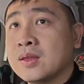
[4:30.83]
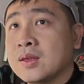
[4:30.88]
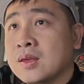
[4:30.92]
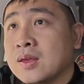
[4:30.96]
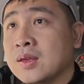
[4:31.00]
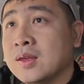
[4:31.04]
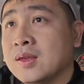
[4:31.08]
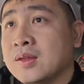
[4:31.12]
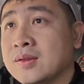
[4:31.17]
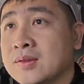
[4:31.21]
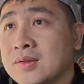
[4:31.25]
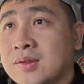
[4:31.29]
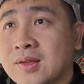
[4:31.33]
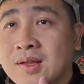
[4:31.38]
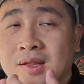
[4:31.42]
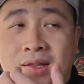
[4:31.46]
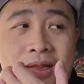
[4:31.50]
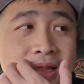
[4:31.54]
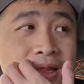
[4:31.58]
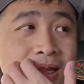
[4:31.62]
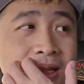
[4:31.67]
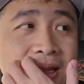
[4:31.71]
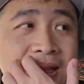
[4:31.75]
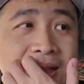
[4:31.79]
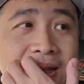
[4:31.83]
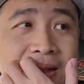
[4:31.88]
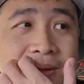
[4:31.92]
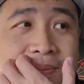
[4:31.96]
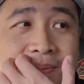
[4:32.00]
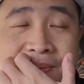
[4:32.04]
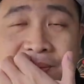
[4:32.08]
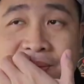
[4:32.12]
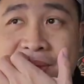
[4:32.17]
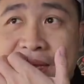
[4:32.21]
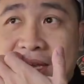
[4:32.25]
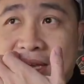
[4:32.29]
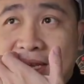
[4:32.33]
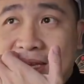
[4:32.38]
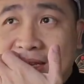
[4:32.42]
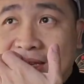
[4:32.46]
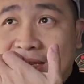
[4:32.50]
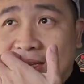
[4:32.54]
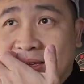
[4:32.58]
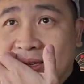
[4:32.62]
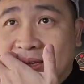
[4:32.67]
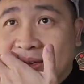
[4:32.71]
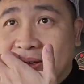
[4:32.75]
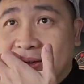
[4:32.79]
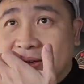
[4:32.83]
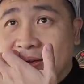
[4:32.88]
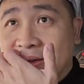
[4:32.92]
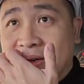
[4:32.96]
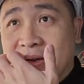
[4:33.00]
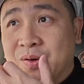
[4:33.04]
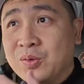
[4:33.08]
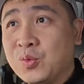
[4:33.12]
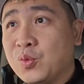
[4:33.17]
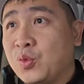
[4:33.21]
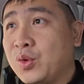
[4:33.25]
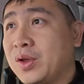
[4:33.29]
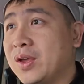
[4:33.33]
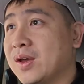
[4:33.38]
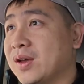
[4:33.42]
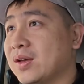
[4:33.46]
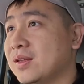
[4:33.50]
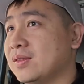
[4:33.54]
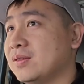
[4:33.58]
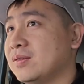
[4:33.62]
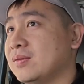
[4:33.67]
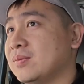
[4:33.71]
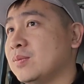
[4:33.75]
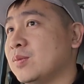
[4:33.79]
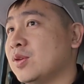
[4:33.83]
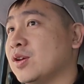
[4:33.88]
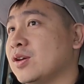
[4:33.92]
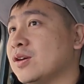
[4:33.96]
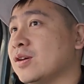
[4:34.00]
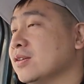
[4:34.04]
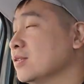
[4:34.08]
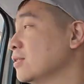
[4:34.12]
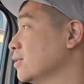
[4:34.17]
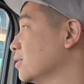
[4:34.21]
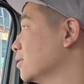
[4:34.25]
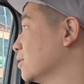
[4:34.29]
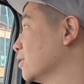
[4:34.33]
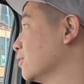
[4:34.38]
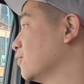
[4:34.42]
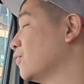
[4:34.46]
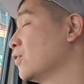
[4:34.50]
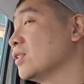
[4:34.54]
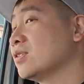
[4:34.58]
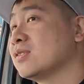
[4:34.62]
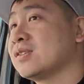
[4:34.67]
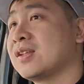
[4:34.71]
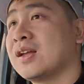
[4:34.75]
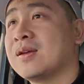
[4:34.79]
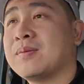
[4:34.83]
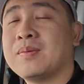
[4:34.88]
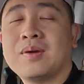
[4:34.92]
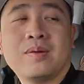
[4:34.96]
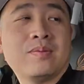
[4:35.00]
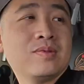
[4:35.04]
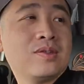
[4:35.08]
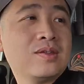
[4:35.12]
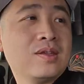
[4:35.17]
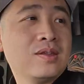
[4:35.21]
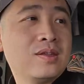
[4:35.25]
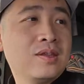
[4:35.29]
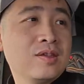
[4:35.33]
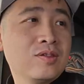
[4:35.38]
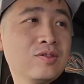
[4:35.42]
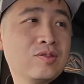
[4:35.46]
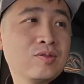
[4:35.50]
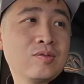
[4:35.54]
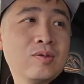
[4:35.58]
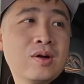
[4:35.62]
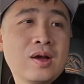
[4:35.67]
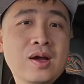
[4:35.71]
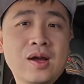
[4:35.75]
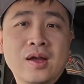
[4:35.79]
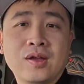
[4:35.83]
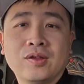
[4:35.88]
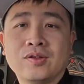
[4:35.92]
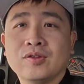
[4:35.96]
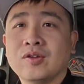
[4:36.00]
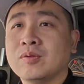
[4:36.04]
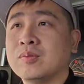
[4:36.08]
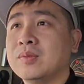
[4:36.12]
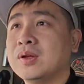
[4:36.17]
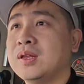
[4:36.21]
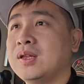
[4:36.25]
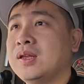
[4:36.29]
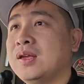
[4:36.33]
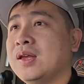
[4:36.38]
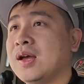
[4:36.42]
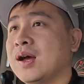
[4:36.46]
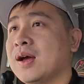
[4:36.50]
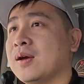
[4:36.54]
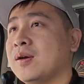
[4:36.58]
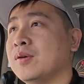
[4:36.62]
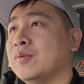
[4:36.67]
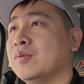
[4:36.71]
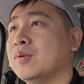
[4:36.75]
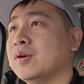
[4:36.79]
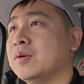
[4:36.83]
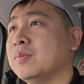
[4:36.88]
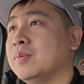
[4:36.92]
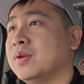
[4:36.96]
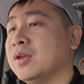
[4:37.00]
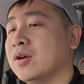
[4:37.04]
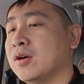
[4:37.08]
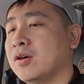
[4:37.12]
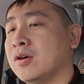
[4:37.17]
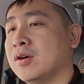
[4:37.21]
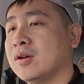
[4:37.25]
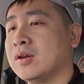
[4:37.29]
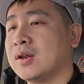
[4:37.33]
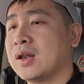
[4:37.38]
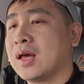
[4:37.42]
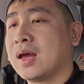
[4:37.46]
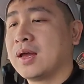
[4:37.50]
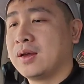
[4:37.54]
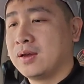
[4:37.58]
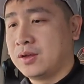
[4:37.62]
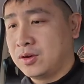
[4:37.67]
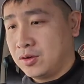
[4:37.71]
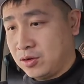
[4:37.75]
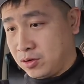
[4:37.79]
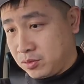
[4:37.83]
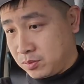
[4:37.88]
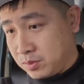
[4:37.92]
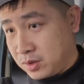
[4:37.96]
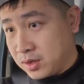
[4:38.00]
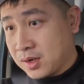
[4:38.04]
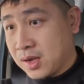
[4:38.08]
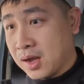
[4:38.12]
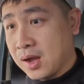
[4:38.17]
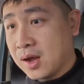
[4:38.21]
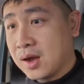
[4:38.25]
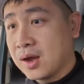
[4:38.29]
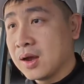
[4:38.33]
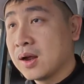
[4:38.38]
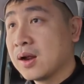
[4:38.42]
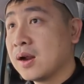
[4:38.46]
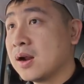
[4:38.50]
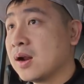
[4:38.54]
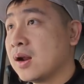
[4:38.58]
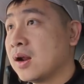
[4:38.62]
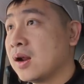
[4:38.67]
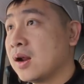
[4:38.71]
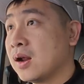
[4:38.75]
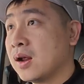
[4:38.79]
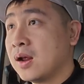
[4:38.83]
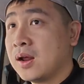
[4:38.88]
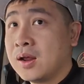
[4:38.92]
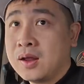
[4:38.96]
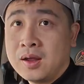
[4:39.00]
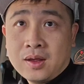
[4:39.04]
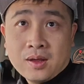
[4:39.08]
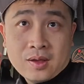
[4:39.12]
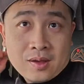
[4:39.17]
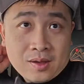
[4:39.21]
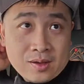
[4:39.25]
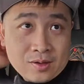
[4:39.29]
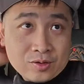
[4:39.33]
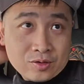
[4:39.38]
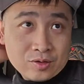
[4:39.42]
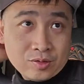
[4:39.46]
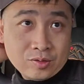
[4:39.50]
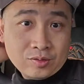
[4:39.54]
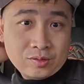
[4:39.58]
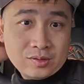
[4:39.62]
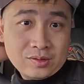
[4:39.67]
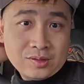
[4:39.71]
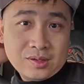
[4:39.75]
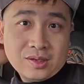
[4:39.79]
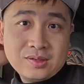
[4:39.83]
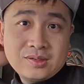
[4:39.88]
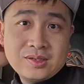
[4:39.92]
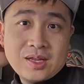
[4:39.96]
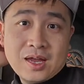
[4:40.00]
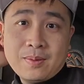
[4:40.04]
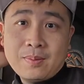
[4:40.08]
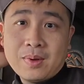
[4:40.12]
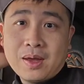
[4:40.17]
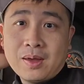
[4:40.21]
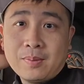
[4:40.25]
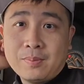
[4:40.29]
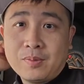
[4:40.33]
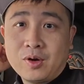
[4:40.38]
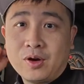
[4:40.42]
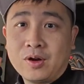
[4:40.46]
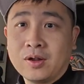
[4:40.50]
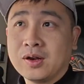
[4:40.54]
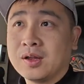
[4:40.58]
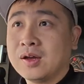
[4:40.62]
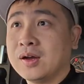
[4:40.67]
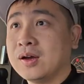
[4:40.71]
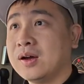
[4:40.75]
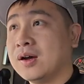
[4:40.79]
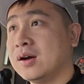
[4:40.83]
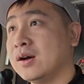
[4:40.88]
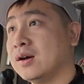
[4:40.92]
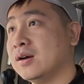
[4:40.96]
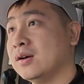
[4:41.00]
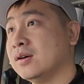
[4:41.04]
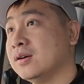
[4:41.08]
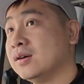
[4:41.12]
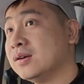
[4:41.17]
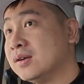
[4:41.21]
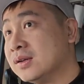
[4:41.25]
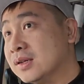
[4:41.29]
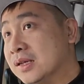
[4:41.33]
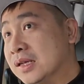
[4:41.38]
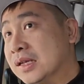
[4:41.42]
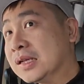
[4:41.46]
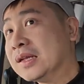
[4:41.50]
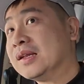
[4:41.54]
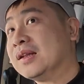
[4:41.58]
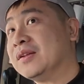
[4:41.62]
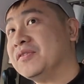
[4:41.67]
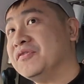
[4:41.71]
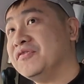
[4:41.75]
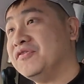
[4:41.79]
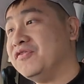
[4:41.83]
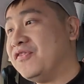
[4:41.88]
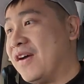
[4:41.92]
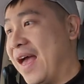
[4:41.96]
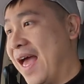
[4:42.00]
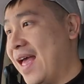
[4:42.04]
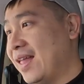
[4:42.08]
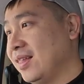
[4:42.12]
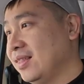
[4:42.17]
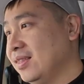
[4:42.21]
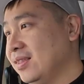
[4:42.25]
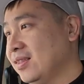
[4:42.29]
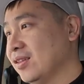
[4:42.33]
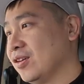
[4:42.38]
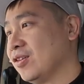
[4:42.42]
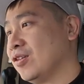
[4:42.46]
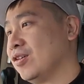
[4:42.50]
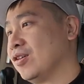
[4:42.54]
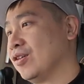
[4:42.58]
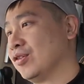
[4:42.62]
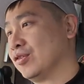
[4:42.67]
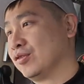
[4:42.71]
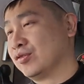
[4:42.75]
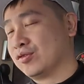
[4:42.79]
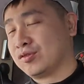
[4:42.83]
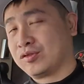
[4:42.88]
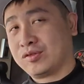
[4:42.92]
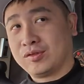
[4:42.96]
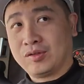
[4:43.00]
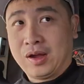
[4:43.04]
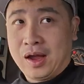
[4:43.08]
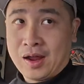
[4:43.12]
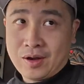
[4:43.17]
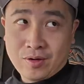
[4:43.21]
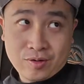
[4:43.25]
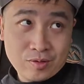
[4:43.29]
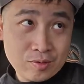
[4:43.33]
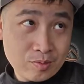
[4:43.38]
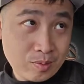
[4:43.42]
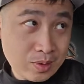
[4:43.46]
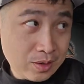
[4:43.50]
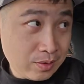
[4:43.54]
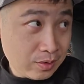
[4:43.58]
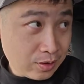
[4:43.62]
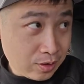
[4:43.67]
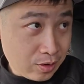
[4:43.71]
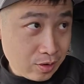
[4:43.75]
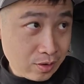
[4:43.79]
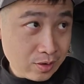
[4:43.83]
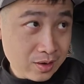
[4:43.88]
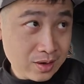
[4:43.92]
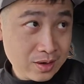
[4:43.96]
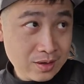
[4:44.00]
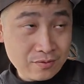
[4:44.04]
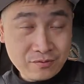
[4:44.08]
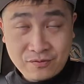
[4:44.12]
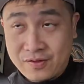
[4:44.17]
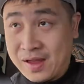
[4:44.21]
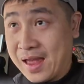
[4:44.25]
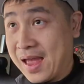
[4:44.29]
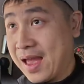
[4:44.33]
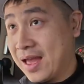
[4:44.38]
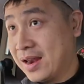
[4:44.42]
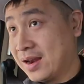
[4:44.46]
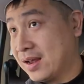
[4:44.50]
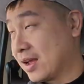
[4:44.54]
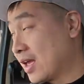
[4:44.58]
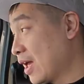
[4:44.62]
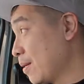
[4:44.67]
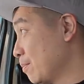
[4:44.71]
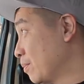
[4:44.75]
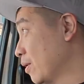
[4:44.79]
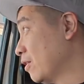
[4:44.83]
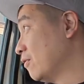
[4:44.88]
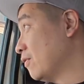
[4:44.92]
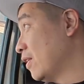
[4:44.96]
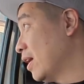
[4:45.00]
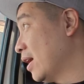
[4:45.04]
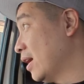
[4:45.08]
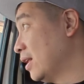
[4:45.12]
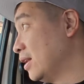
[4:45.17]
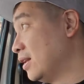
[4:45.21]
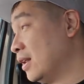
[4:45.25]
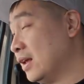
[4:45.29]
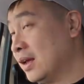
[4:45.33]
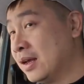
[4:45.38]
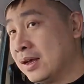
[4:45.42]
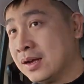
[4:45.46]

It's a little bit weird because it's the first time I'm sitting so high. Normally I will be on like a normal car. So this time I'm on a van, or I don't know what you want to call it, a van, a camper van.